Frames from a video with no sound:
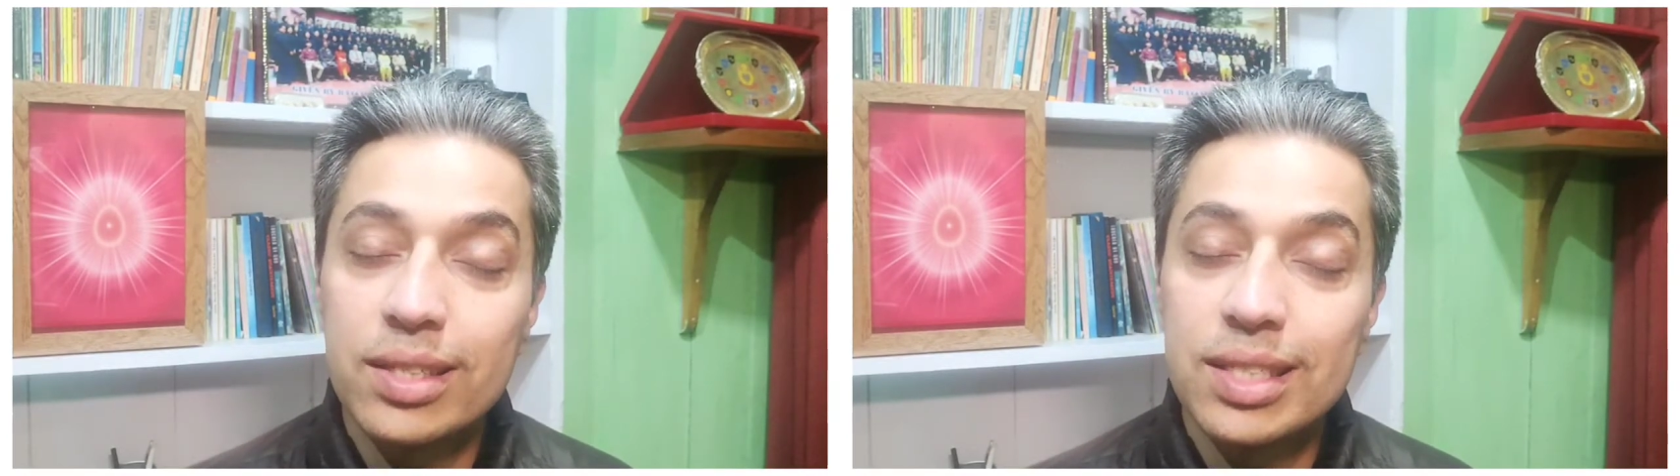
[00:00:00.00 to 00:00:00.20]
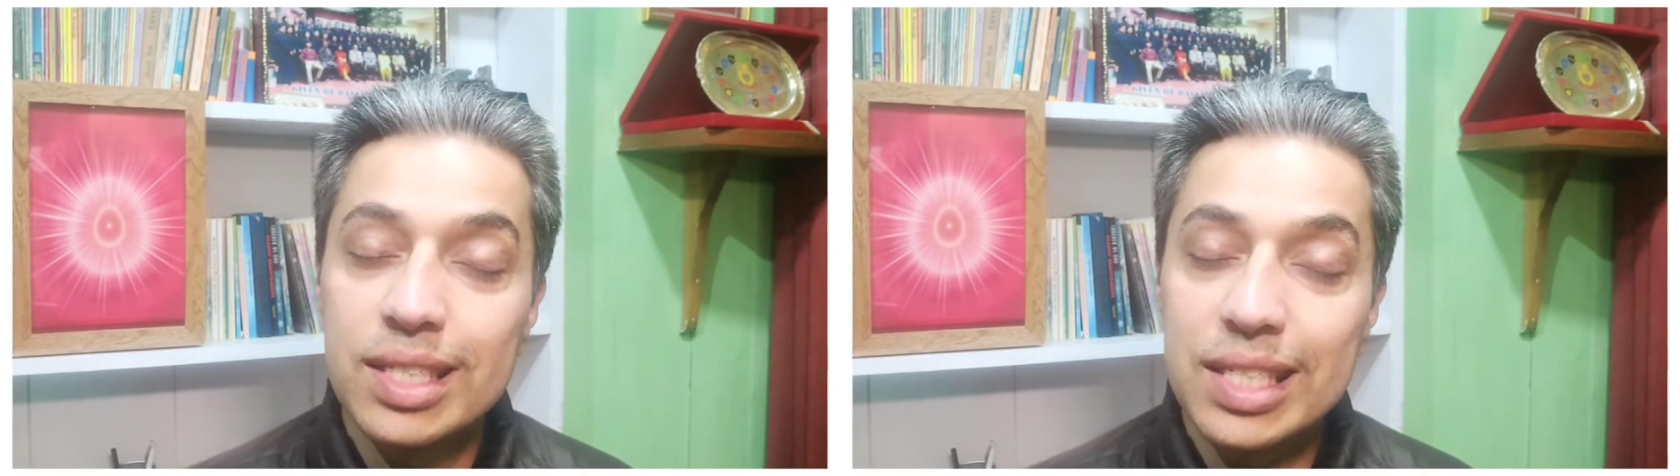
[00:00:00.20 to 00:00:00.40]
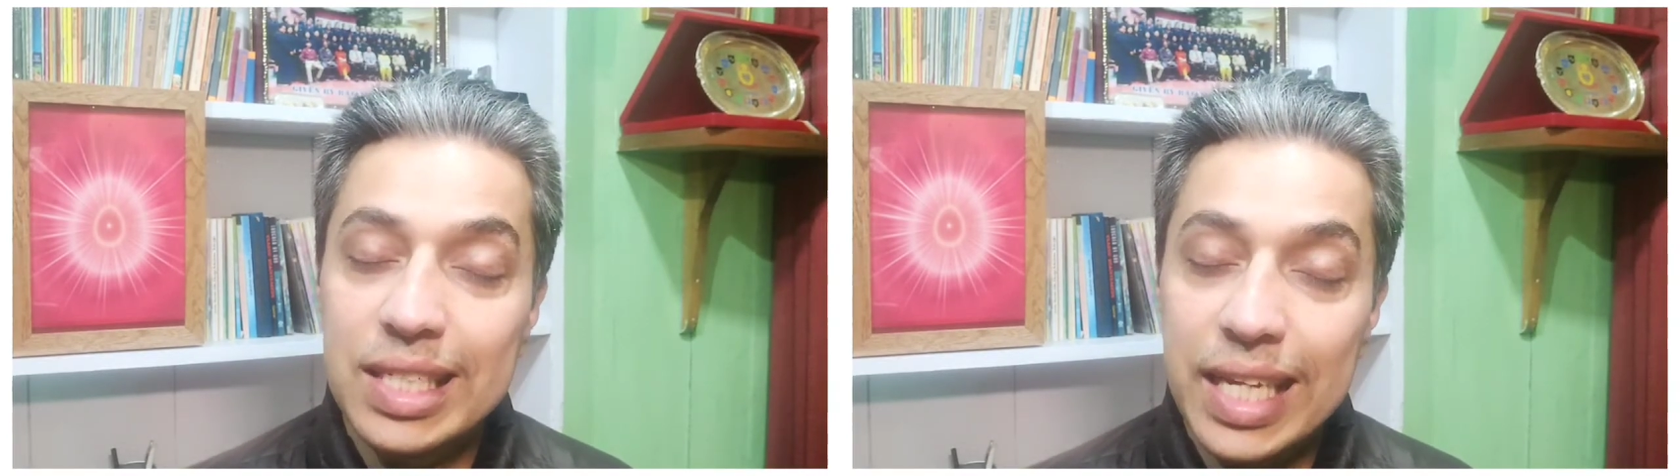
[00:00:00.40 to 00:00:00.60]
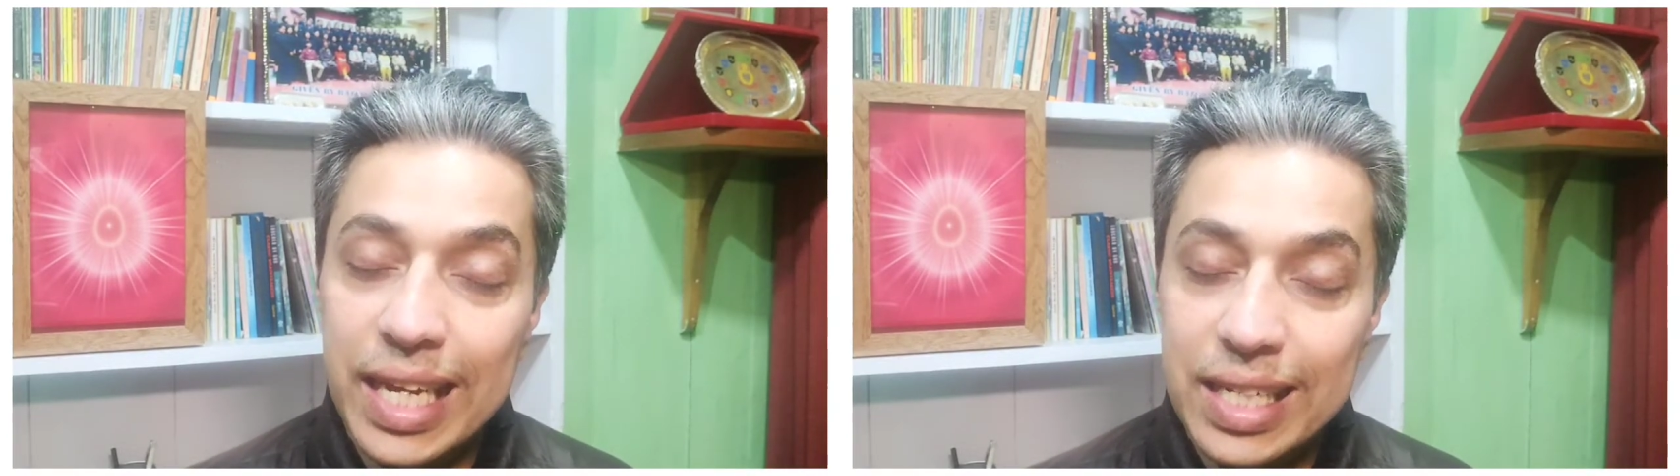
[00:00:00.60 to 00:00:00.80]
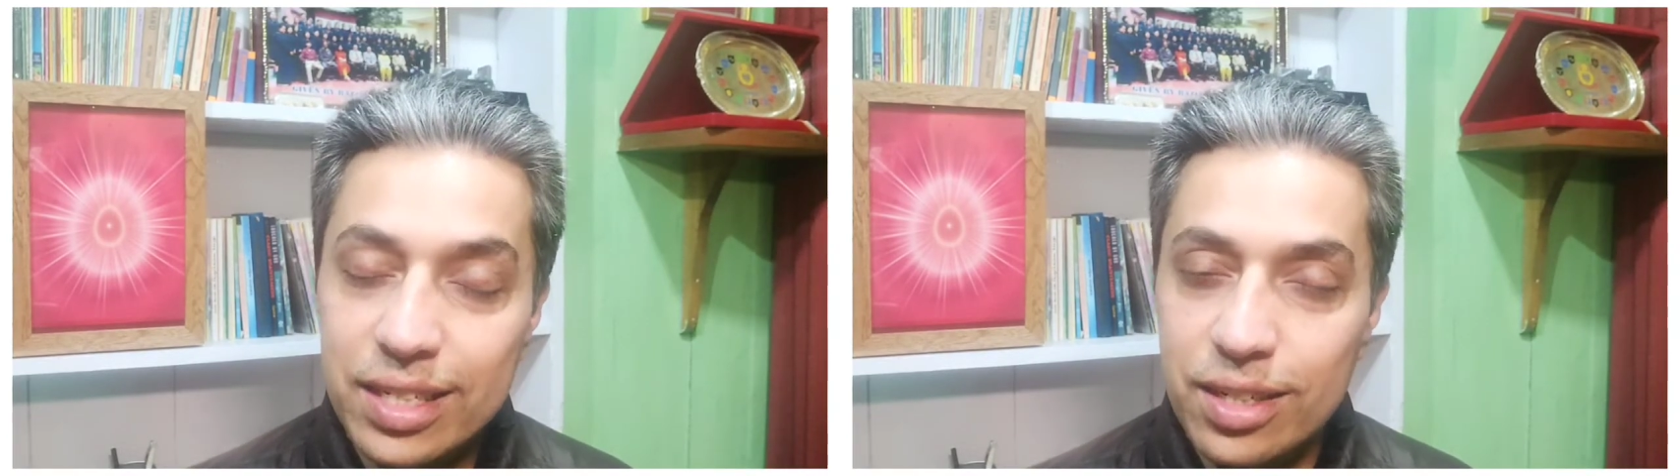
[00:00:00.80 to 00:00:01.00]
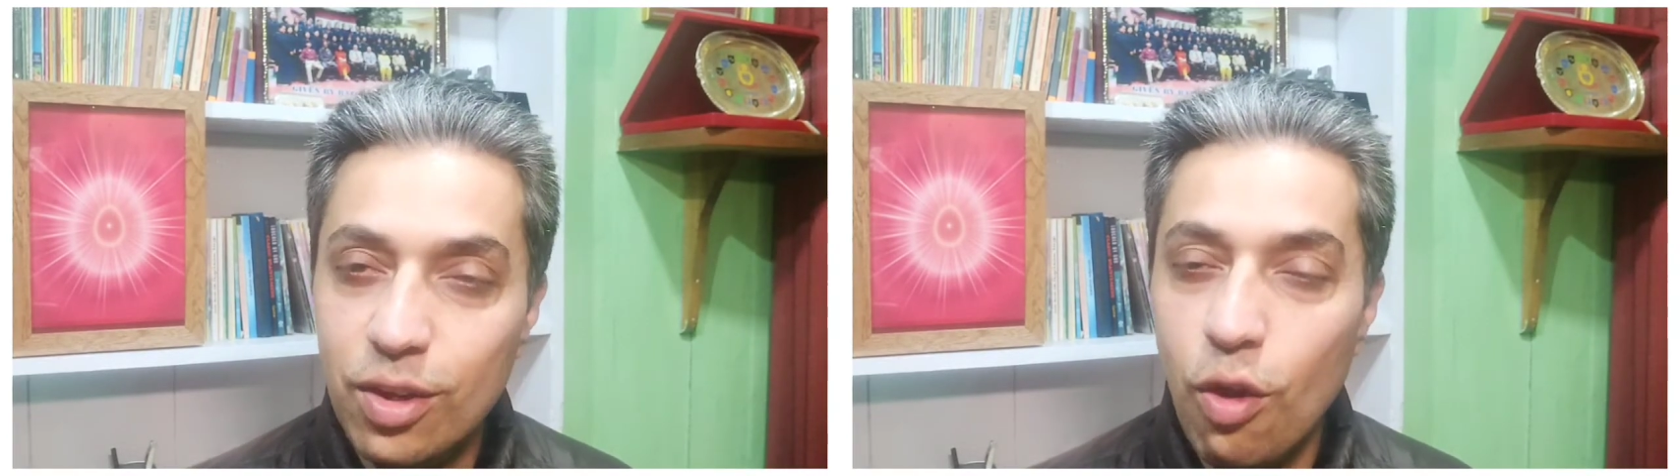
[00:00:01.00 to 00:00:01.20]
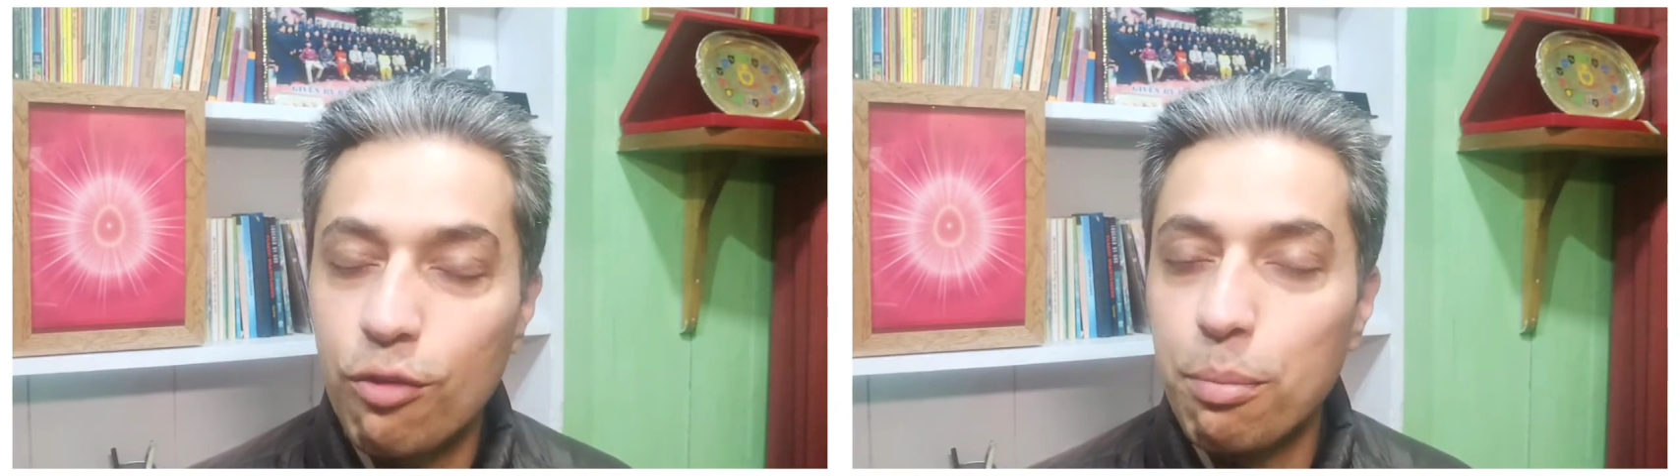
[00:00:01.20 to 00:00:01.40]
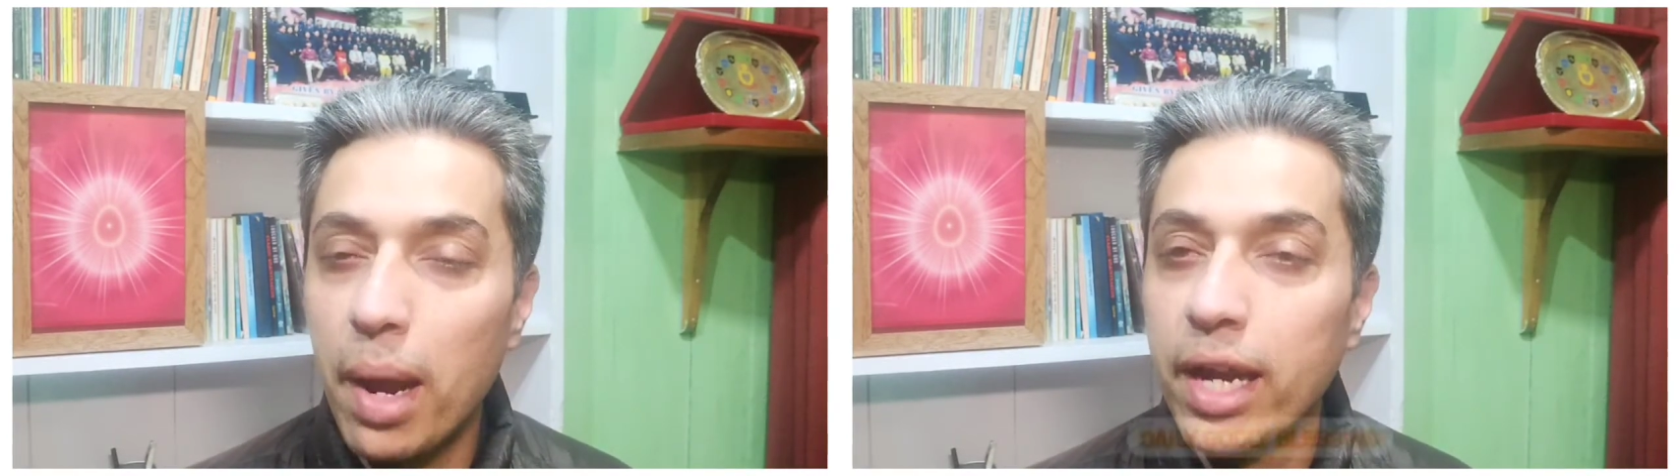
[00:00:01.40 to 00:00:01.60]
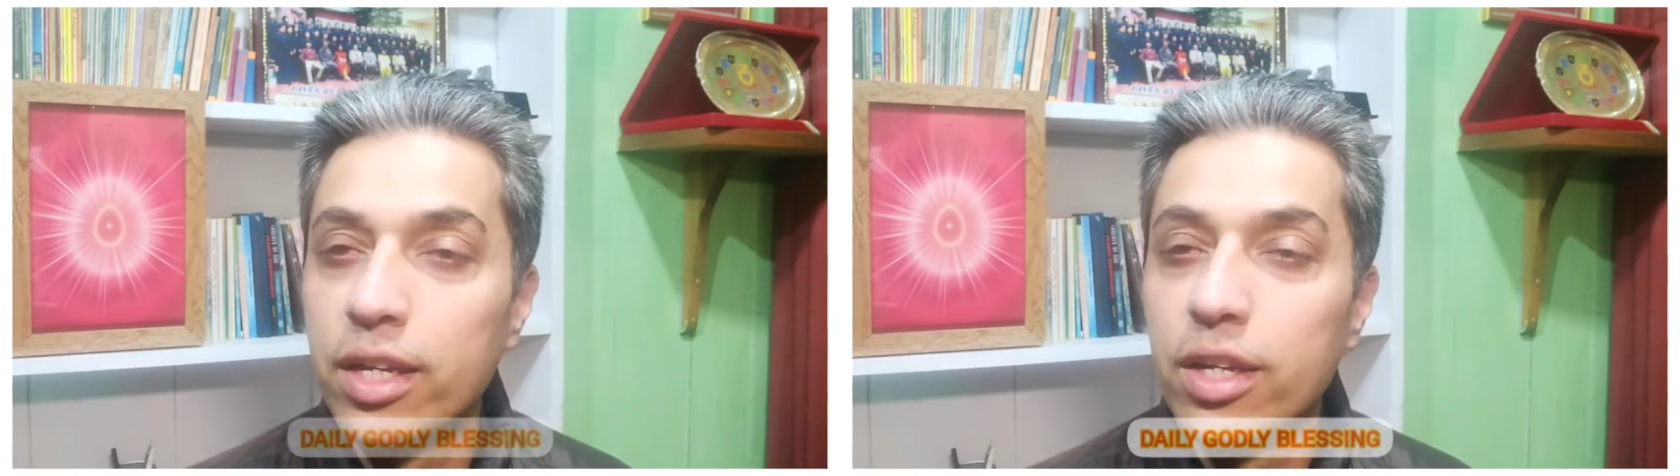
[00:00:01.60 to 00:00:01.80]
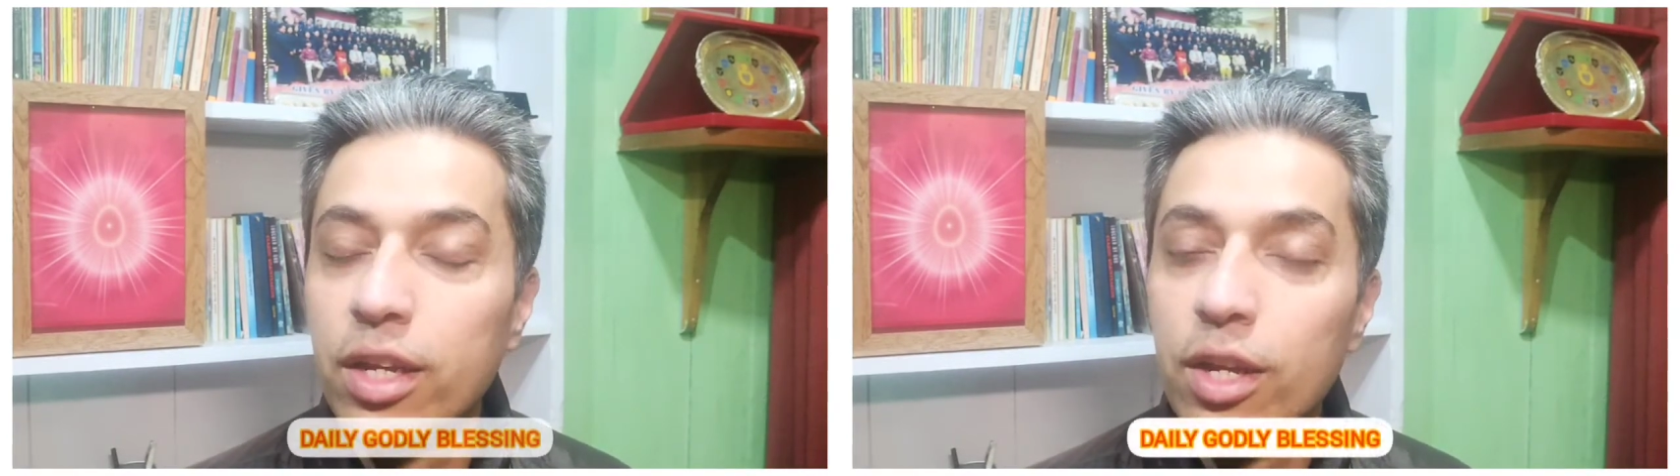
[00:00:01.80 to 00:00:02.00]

state of mind